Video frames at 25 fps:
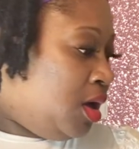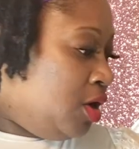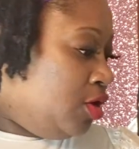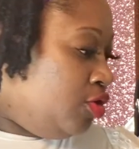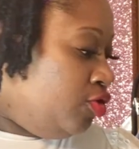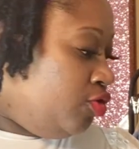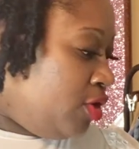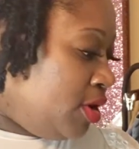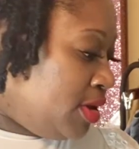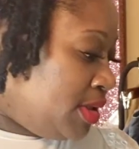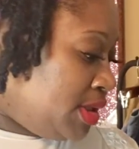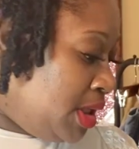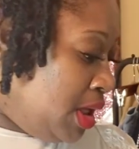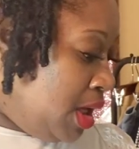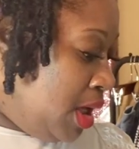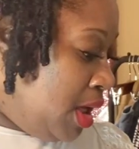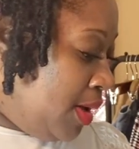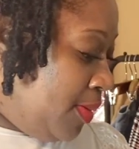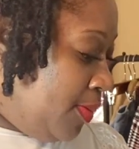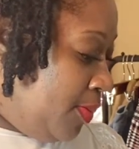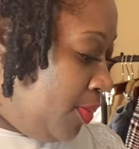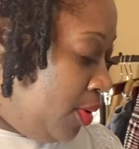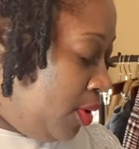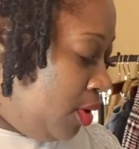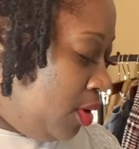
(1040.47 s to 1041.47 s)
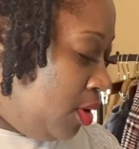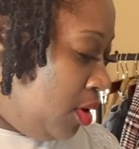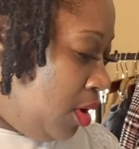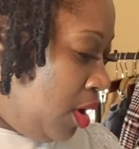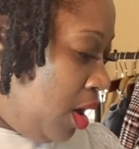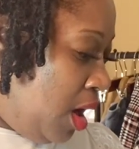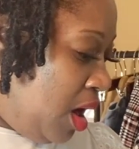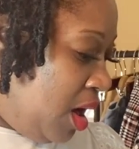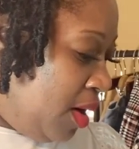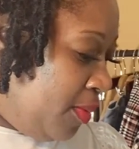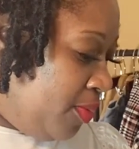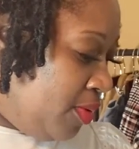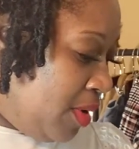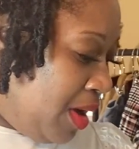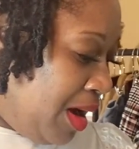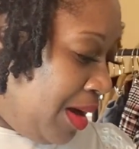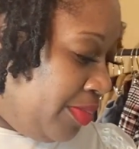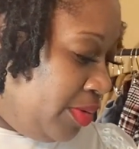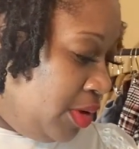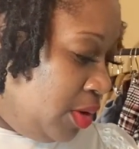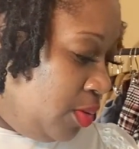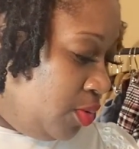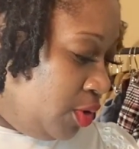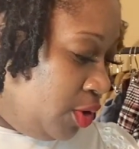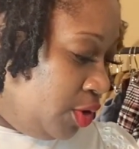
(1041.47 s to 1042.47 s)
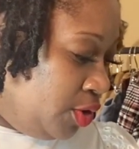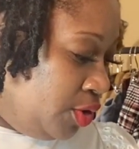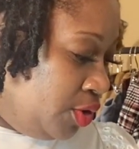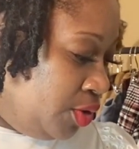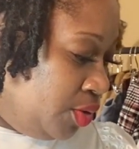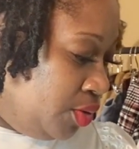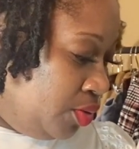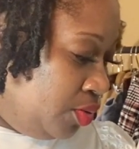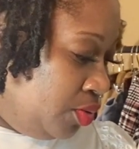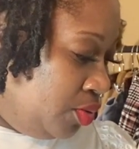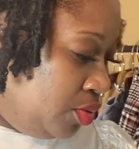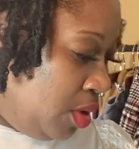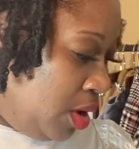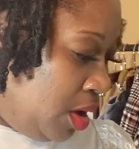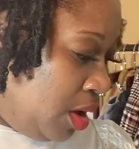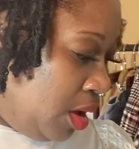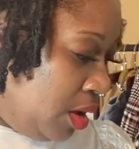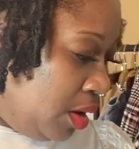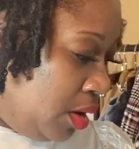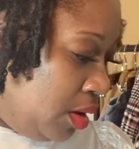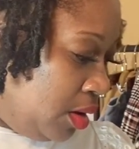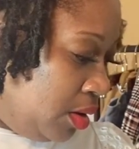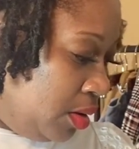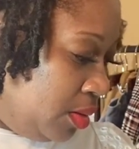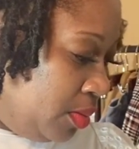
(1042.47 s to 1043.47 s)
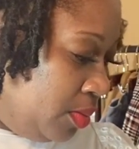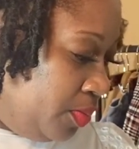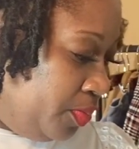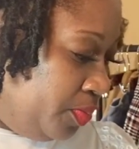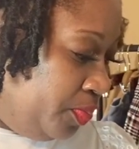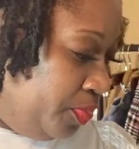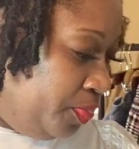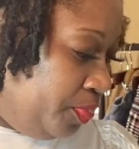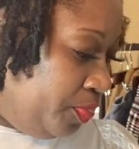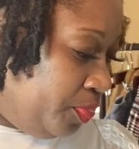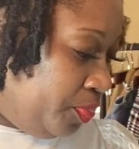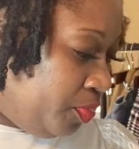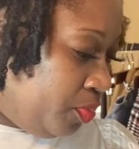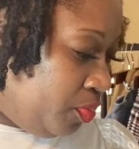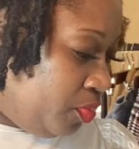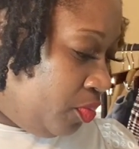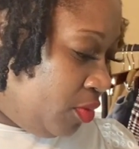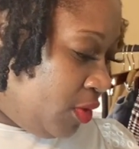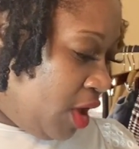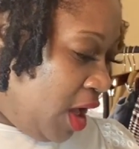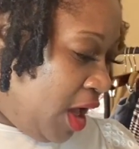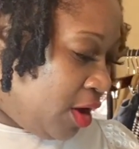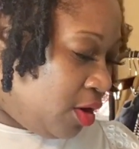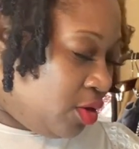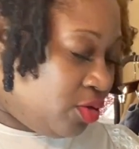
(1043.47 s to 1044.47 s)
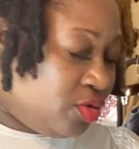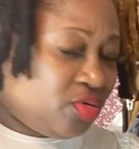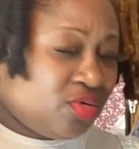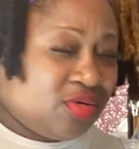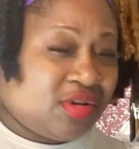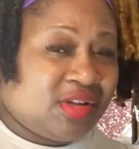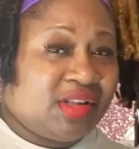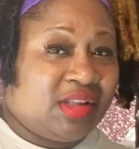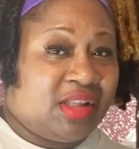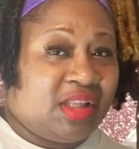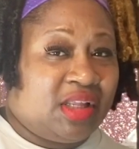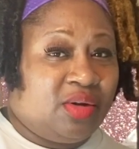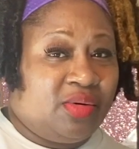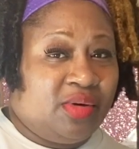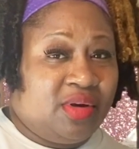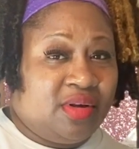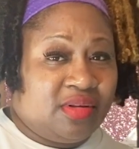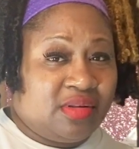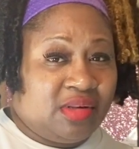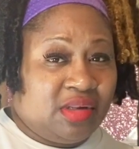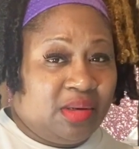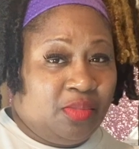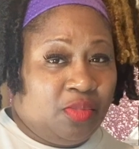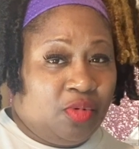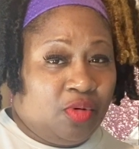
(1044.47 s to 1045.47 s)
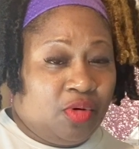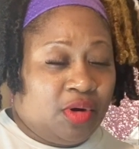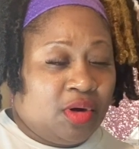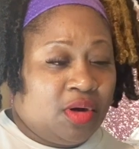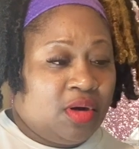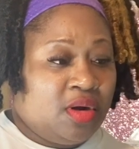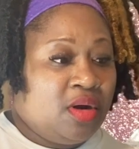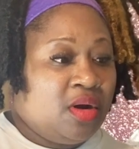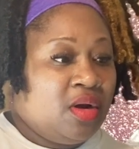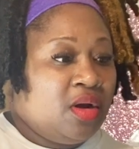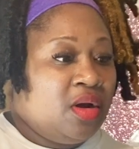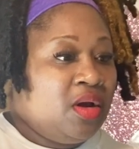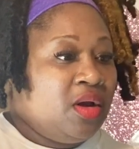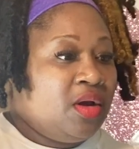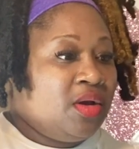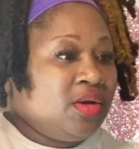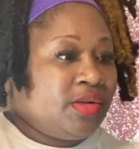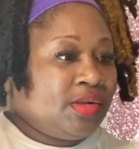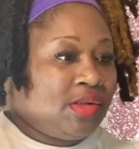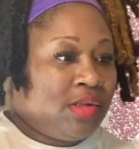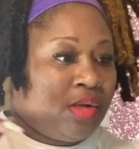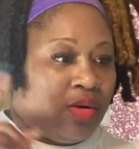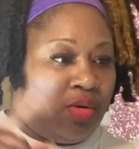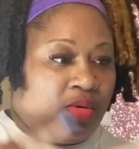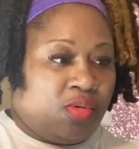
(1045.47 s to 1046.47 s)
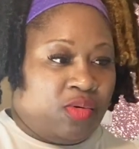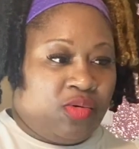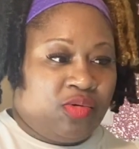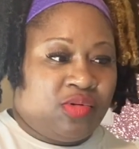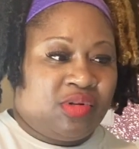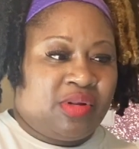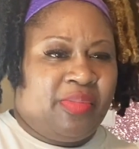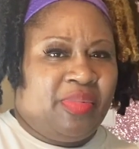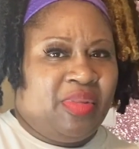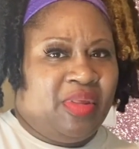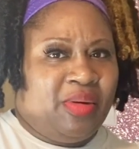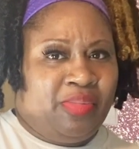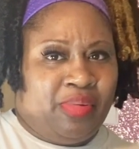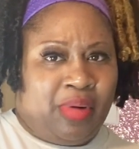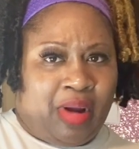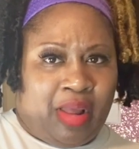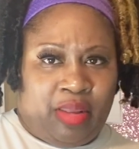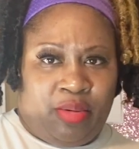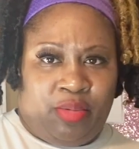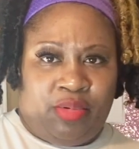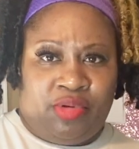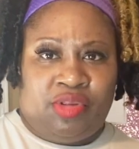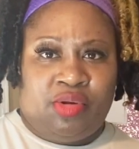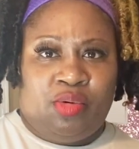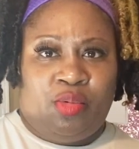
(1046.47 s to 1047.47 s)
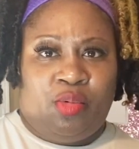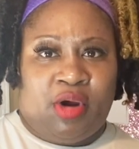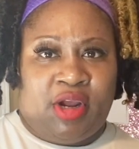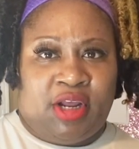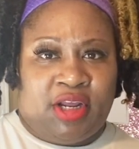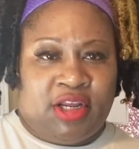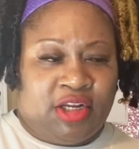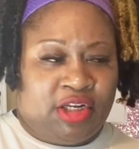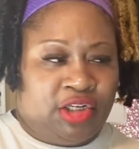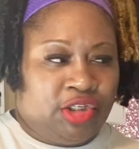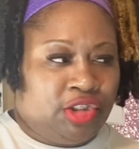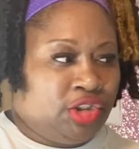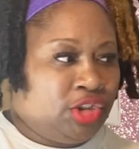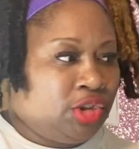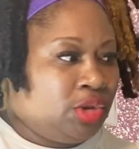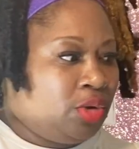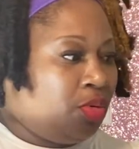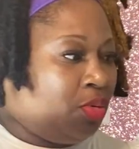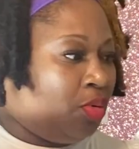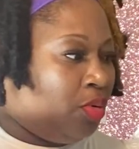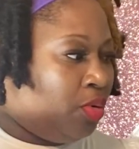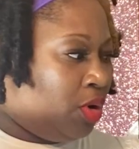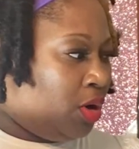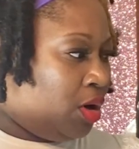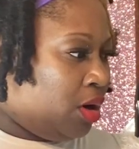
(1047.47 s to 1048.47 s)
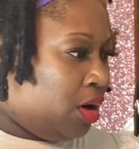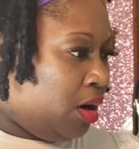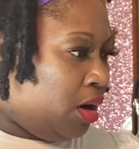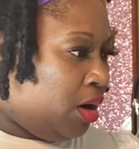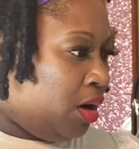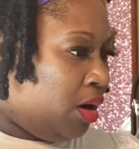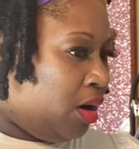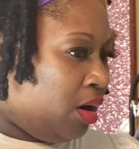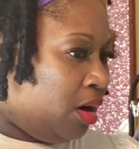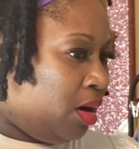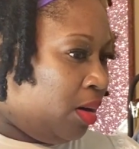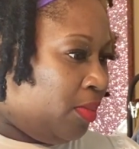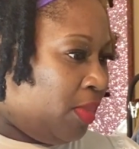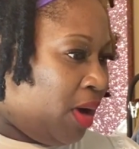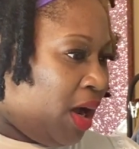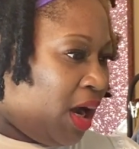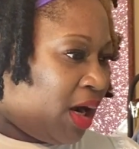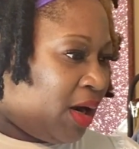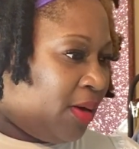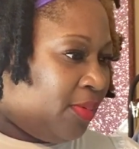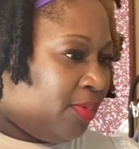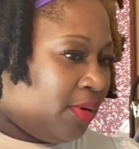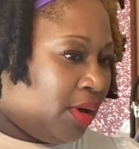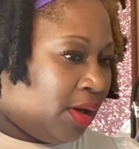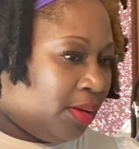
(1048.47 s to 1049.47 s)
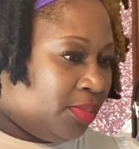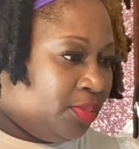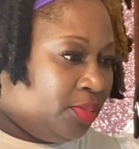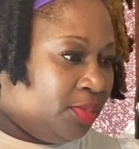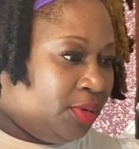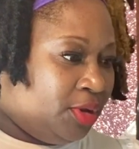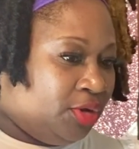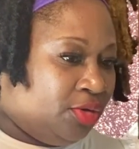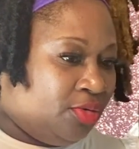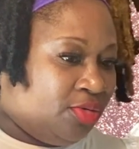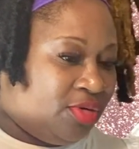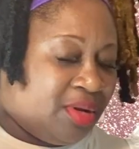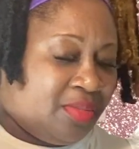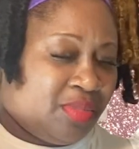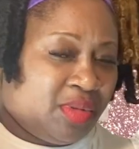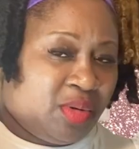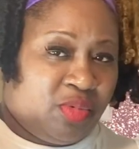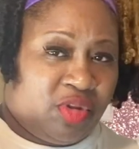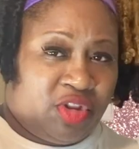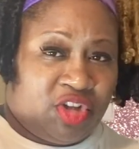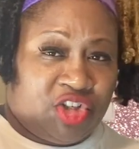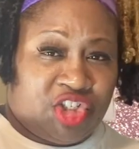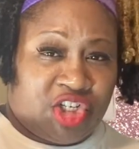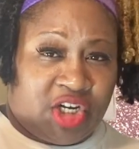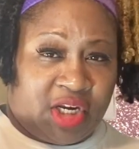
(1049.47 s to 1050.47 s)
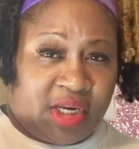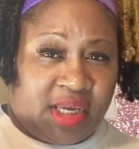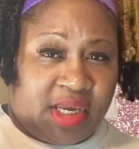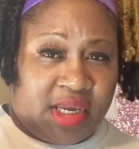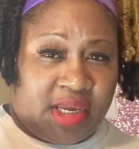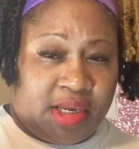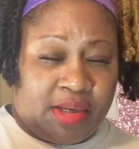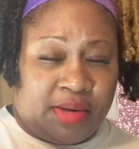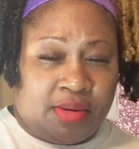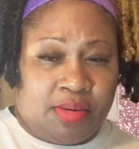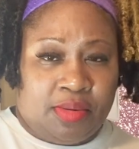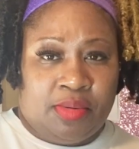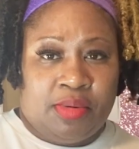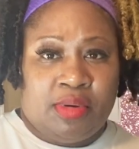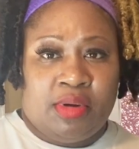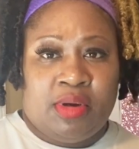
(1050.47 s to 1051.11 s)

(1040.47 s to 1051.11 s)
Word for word: Dress up, I probably would do, I don't do the stiletto heels anymore. So something probably with a wedge, or I could probably do something with a chunky heel.